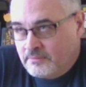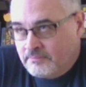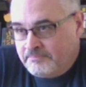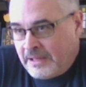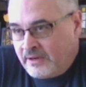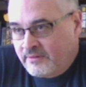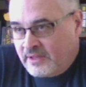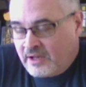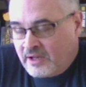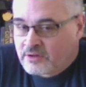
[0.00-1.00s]
better
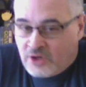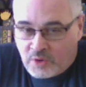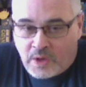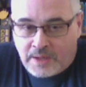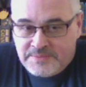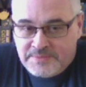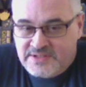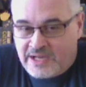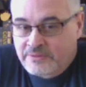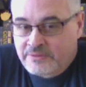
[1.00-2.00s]
than other co-ops
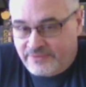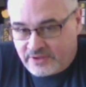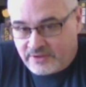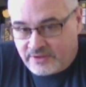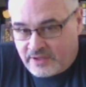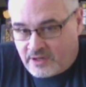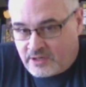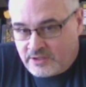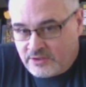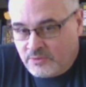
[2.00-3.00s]
is how difficult they
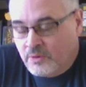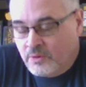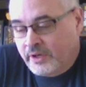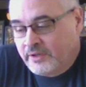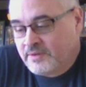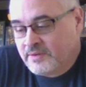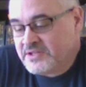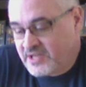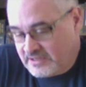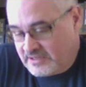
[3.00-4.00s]
are. You want it to
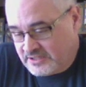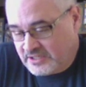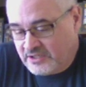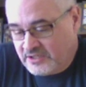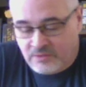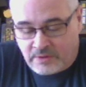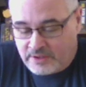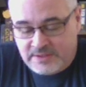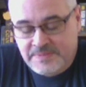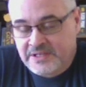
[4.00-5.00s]
be challenging. You don't
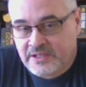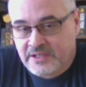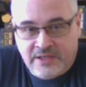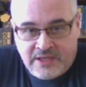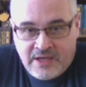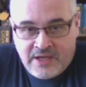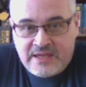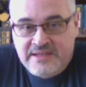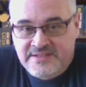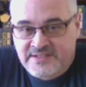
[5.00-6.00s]
want it to be
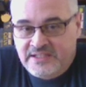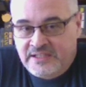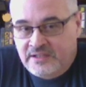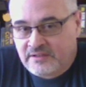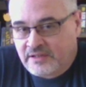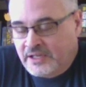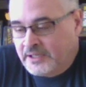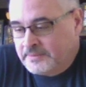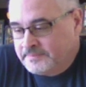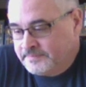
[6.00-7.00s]
easy.
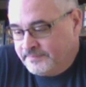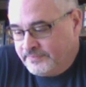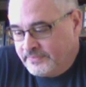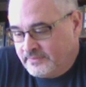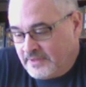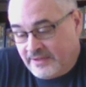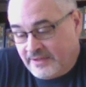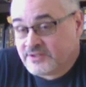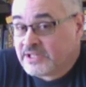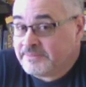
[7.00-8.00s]
Now
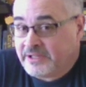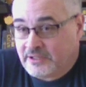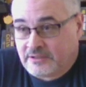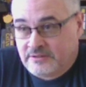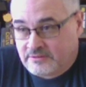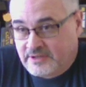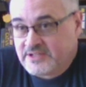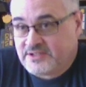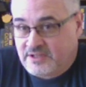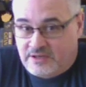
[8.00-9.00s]
there are some that are
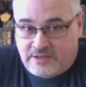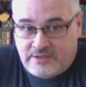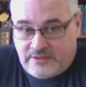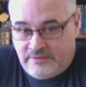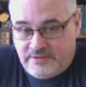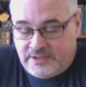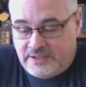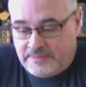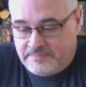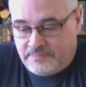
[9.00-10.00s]
crazy hard,
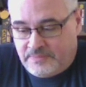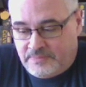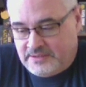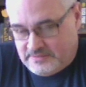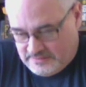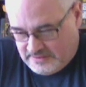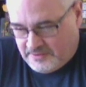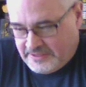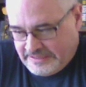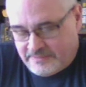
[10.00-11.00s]
and
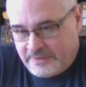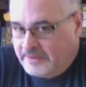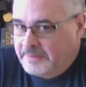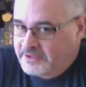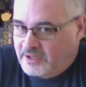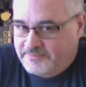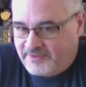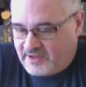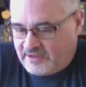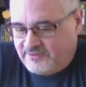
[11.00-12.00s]
I got one in my top
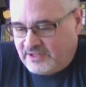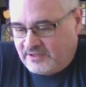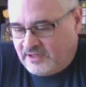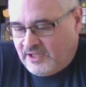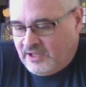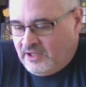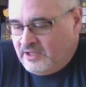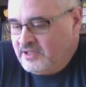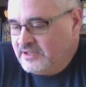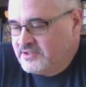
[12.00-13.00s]
5 that
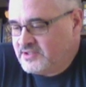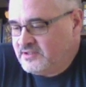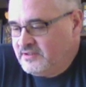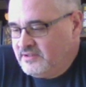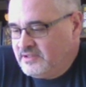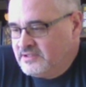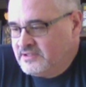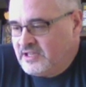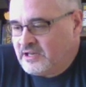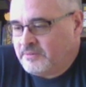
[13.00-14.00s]
is
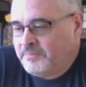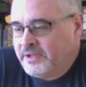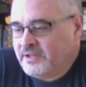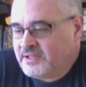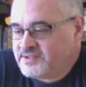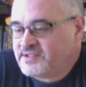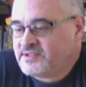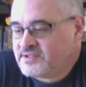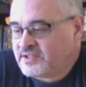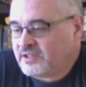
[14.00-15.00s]
there. But this is.